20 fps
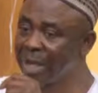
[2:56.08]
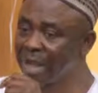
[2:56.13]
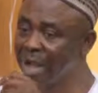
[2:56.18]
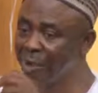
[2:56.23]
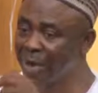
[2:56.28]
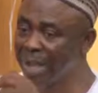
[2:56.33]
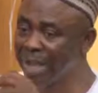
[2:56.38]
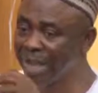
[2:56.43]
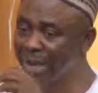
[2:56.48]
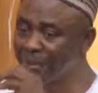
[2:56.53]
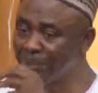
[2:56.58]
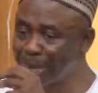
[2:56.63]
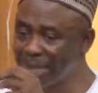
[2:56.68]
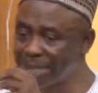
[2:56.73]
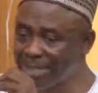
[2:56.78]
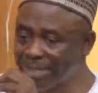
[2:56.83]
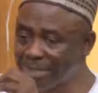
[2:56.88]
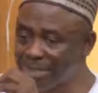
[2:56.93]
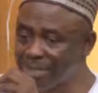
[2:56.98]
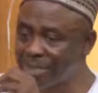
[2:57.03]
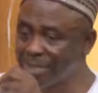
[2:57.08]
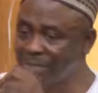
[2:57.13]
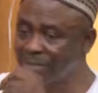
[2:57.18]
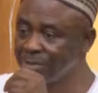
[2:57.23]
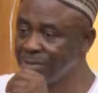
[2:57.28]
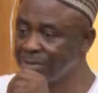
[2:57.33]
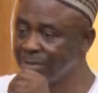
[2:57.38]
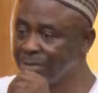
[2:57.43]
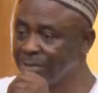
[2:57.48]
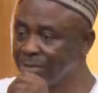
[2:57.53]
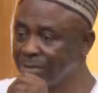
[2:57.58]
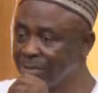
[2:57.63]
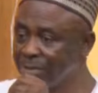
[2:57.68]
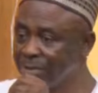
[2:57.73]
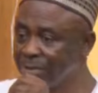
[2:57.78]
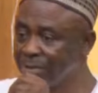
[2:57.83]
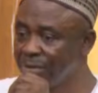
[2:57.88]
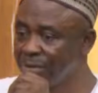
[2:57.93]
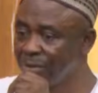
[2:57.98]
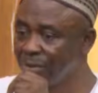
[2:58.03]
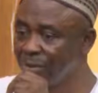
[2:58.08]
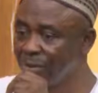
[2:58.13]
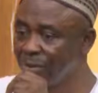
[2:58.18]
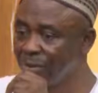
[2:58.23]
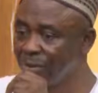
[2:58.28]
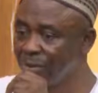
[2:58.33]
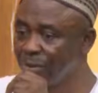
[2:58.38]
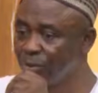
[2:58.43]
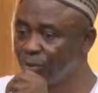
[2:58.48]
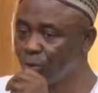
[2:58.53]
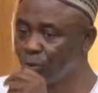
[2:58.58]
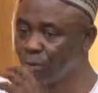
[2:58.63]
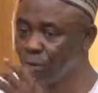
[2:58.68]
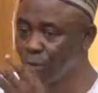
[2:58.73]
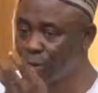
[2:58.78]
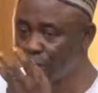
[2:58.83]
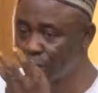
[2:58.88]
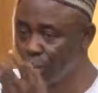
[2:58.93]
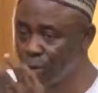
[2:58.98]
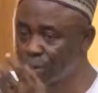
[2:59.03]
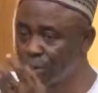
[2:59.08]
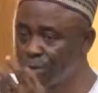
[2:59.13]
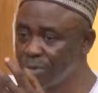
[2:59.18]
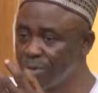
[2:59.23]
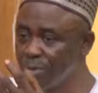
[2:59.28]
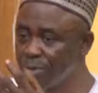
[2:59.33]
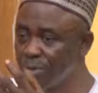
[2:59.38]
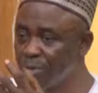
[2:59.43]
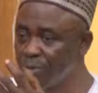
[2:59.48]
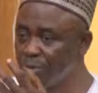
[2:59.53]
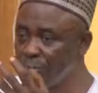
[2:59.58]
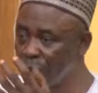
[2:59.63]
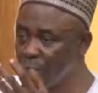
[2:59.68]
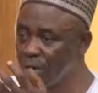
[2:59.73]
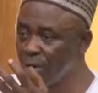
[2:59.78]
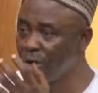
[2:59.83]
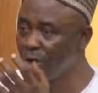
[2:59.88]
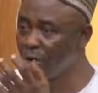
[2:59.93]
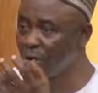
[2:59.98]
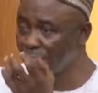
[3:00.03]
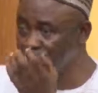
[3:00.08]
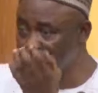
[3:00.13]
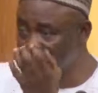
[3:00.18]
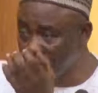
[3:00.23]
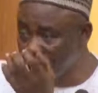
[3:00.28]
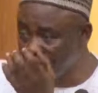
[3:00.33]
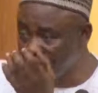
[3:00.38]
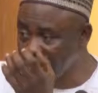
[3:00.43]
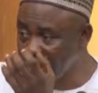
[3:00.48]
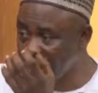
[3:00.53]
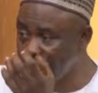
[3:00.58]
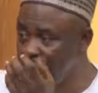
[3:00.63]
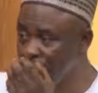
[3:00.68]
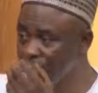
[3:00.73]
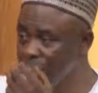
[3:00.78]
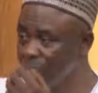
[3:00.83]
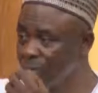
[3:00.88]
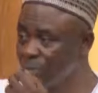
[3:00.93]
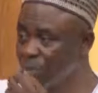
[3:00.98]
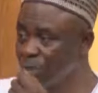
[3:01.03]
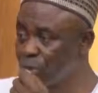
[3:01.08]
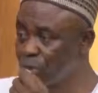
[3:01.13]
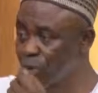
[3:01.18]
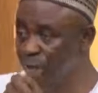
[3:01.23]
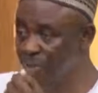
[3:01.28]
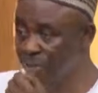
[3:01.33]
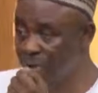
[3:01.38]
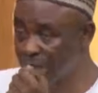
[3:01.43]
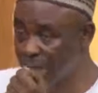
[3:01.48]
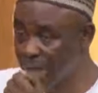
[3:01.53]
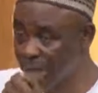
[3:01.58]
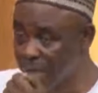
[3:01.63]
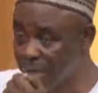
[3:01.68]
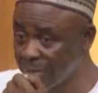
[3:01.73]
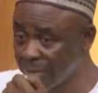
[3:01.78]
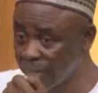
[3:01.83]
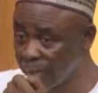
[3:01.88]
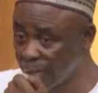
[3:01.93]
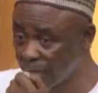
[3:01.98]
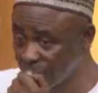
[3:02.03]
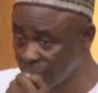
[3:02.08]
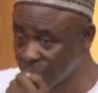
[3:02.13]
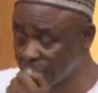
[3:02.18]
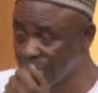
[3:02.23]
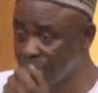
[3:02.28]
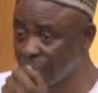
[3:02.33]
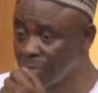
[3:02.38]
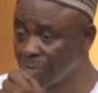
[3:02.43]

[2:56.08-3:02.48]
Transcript: our capacity to produce more of the oil, which we have relied on,